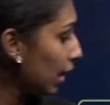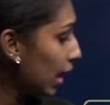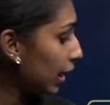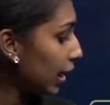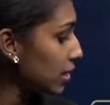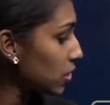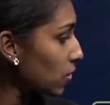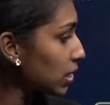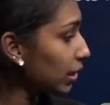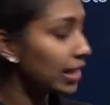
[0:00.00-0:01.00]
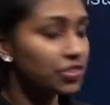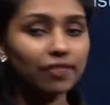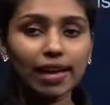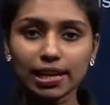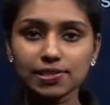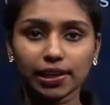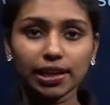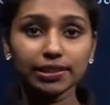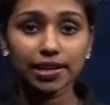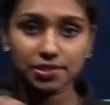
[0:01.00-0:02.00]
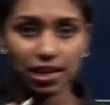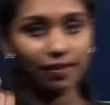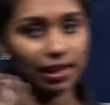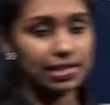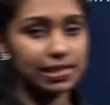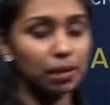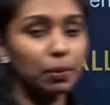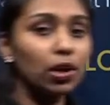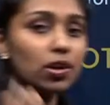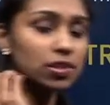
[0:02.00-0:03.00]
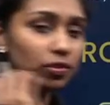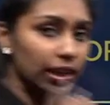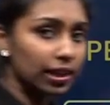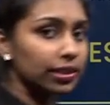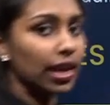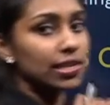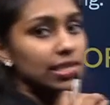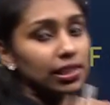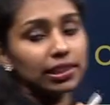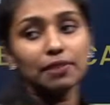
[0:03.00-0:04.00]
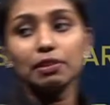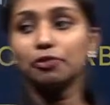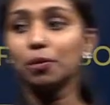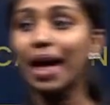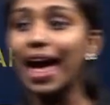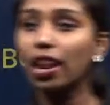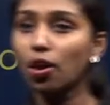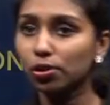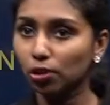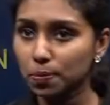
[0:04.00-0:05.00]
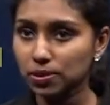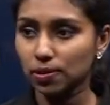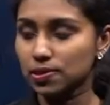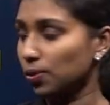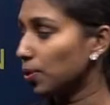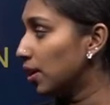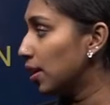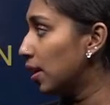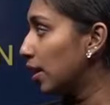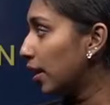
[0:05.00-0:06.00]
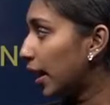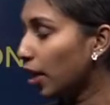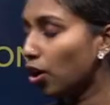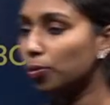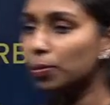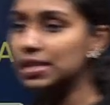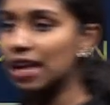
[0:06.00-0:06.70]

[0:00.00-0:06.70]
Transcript: again shows the tetravalency, right? Tetravalency. Because of their nature, they will form allotropes also. I hope you must